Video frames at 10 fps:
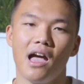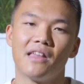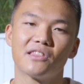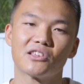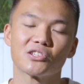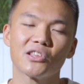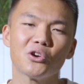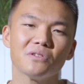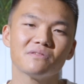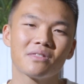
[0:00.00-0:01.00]
and there's
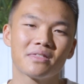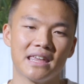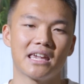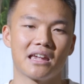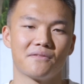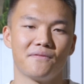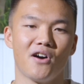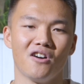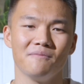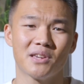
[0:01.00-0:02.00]
little thinking
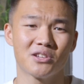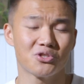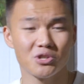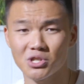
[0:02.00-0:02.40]
involved because you're